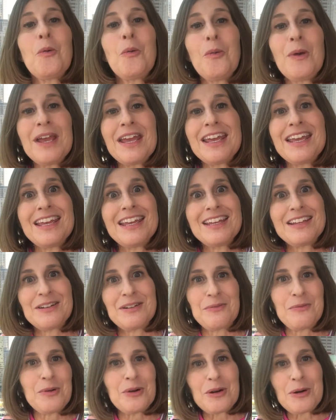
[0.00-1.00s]

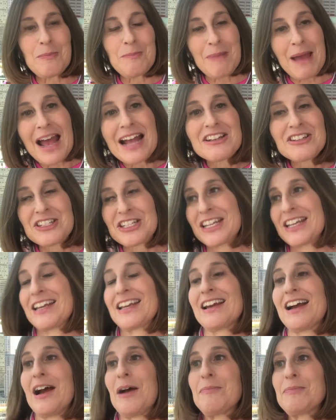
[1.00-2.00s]
we were
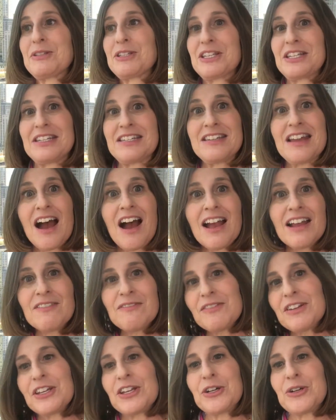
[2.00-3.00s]
batching up to
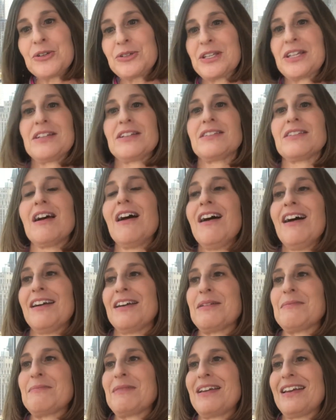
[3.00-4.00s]
nine videos at a
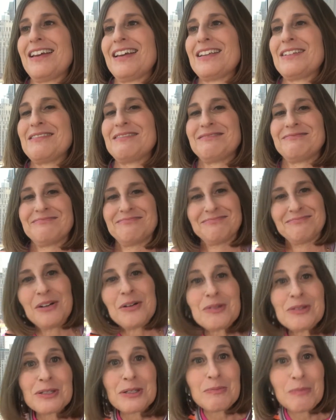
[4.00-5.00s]
time, and
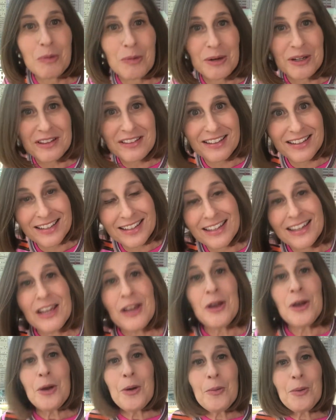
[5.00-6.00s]
most importantly,
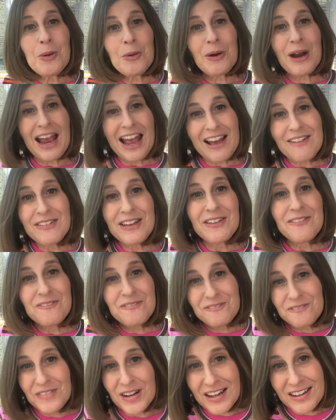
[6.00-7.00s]
we were having
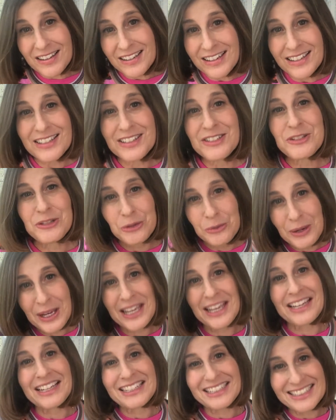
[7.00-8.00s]
fun
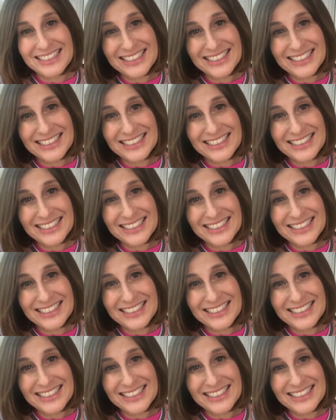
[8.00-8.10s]
doing it.